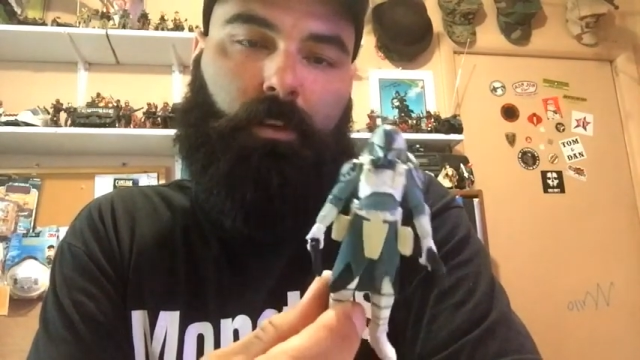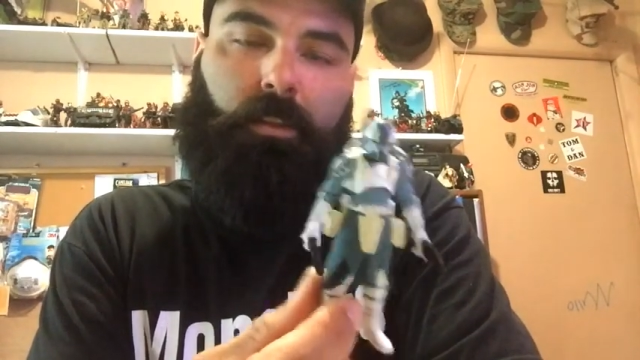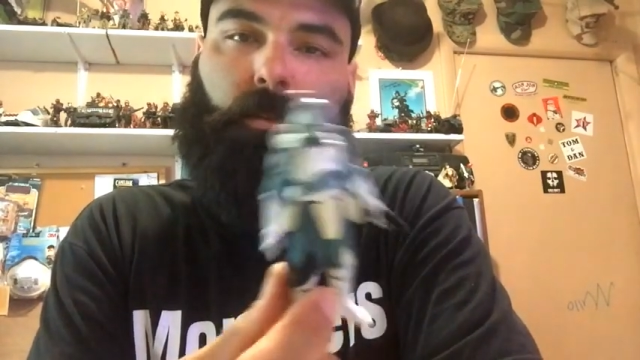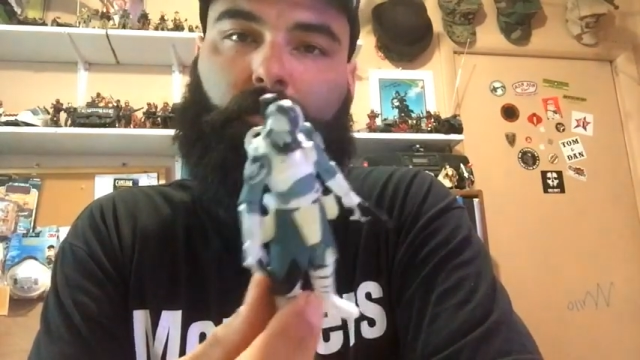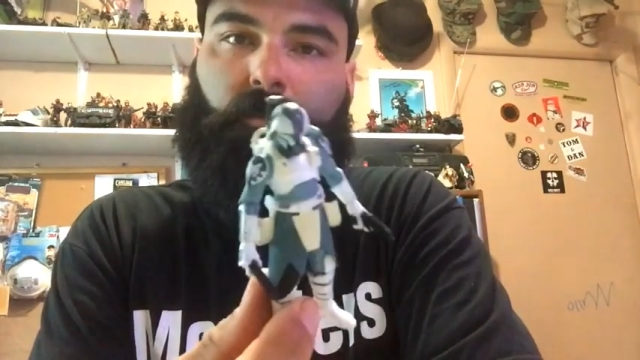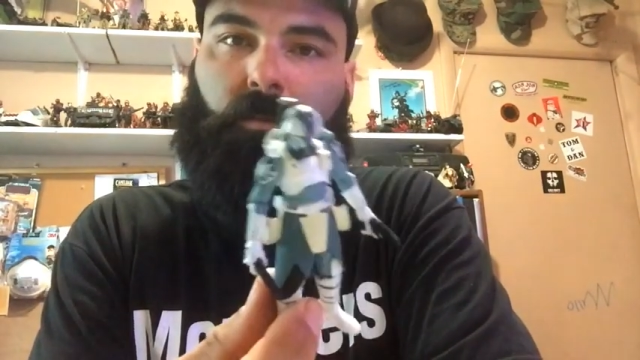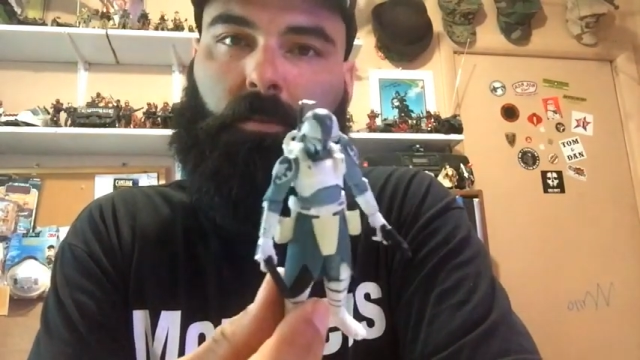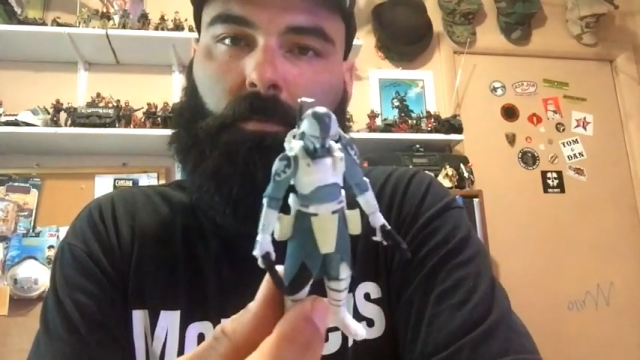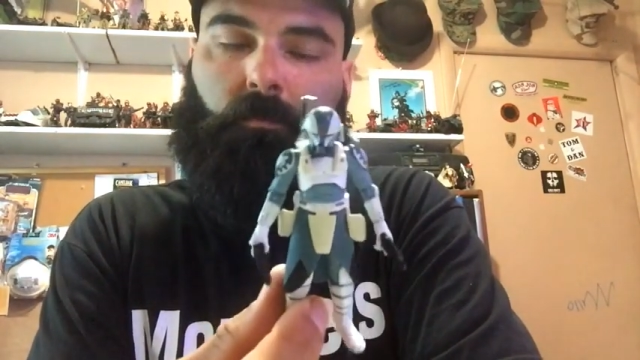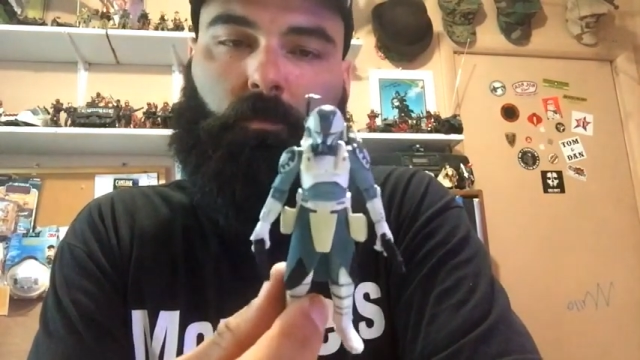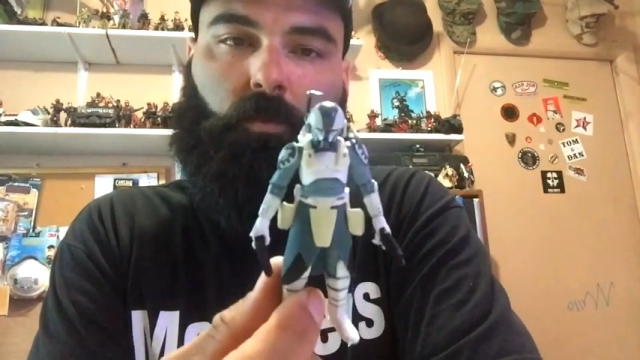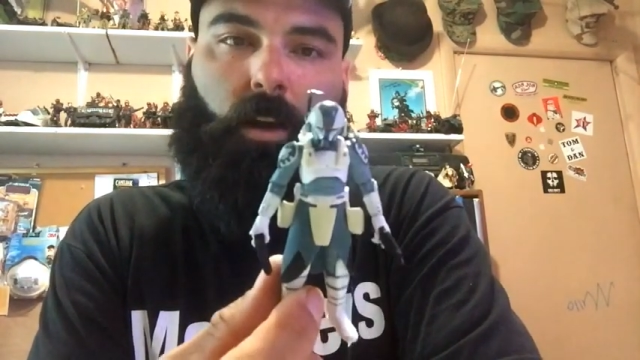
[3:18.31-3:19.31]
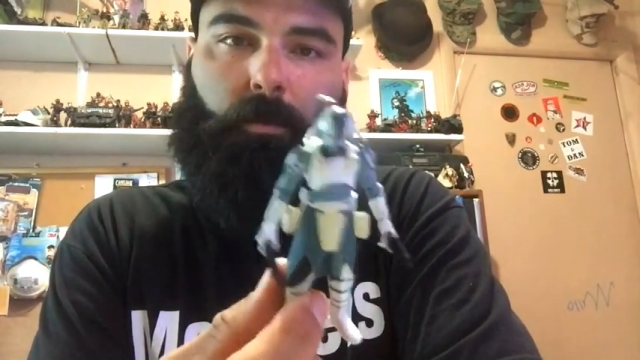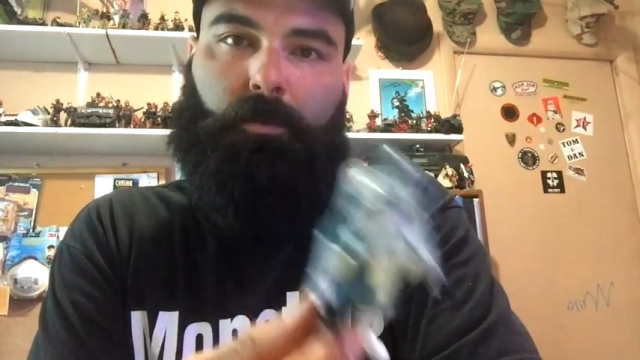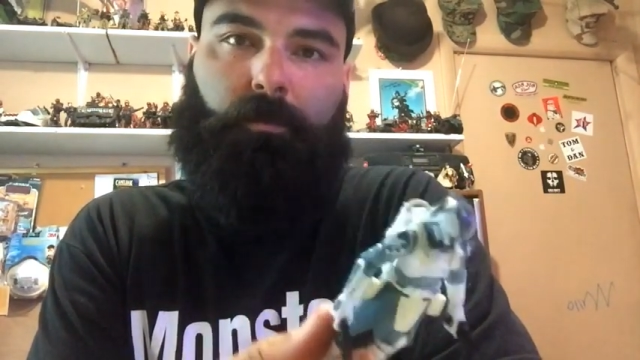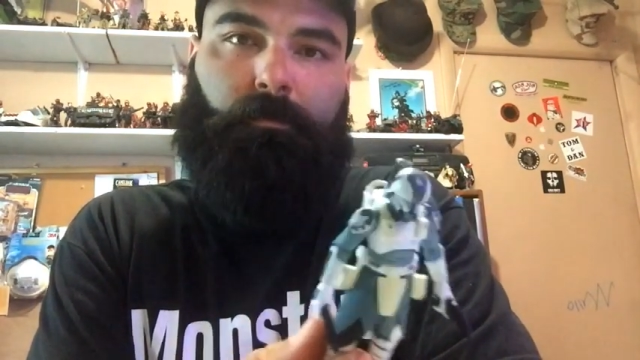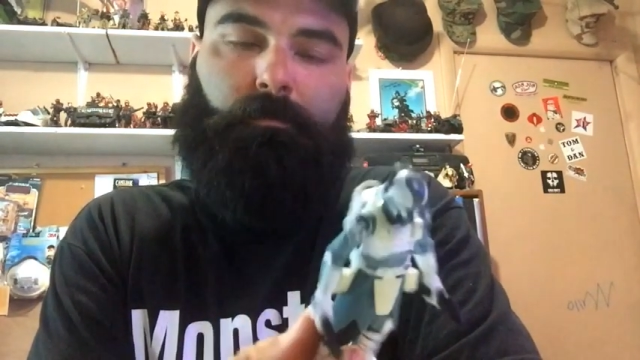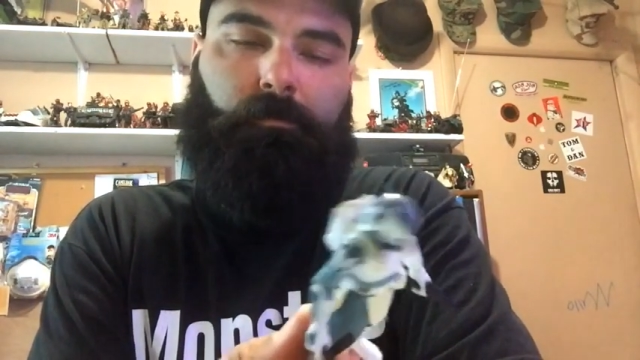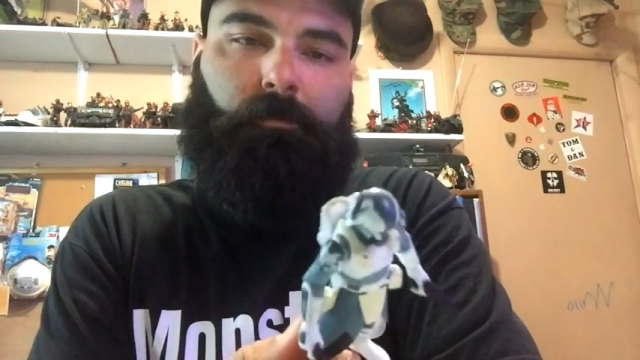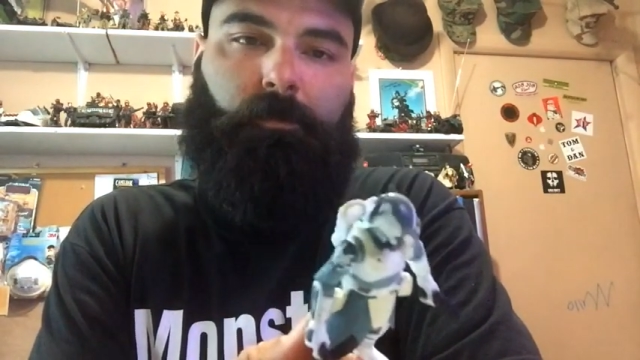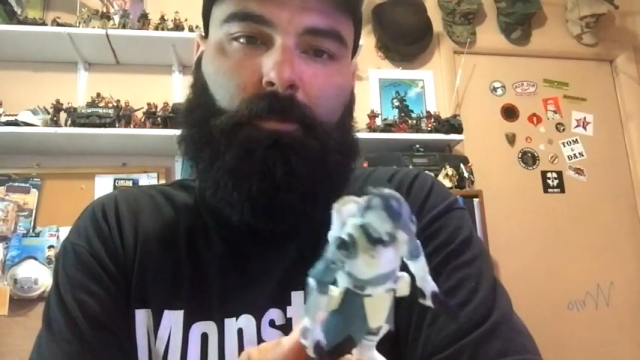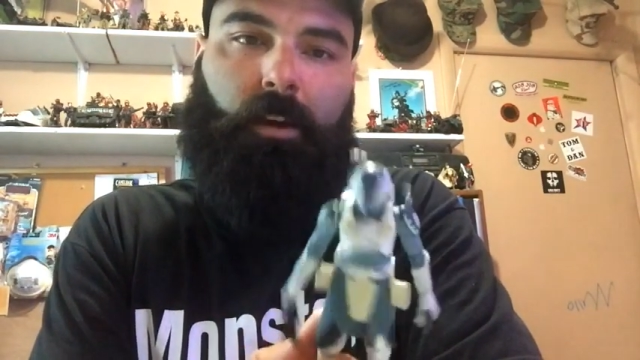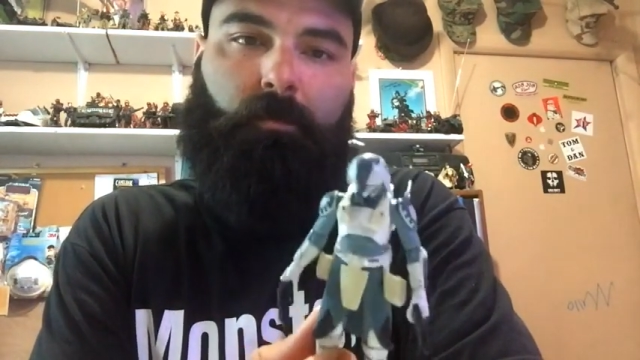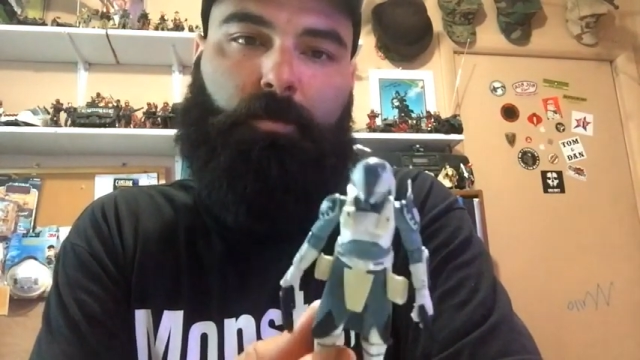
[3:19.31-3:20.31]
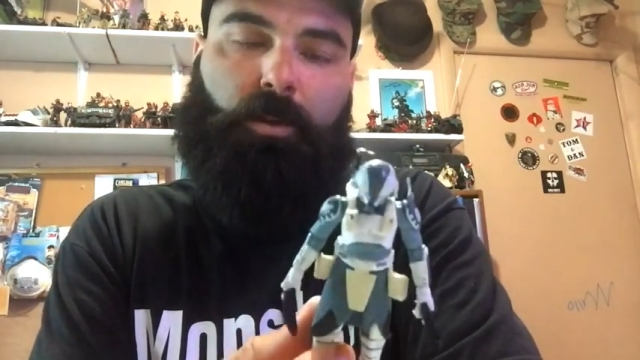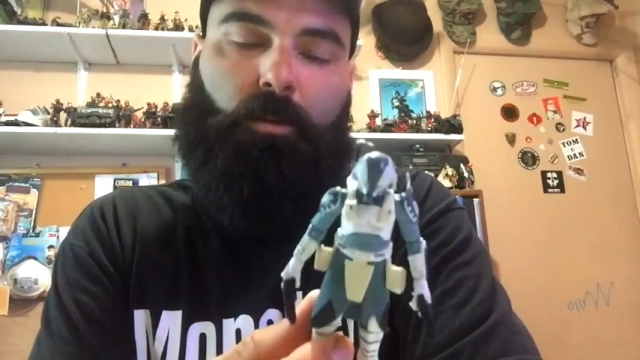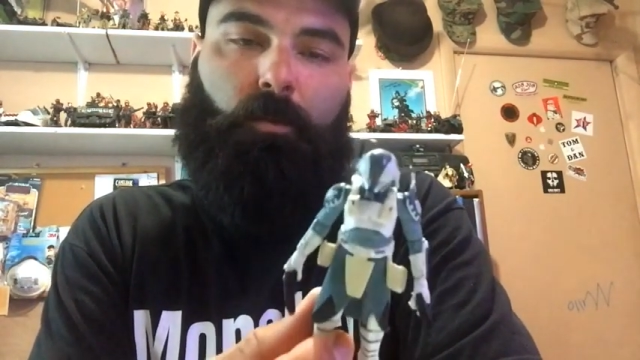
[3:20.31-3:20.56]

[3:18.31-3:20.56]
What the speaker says: except for the crappy 5